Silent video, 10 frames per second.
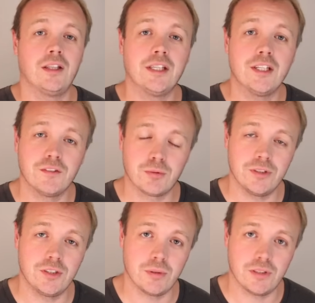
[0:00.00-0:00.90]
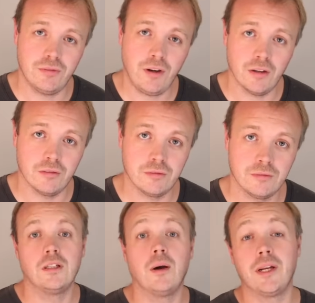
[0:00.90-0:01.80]
at the end of 2025.
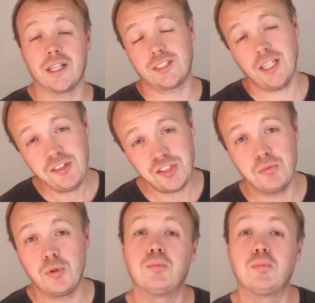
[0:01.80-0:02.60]
Now, an extension will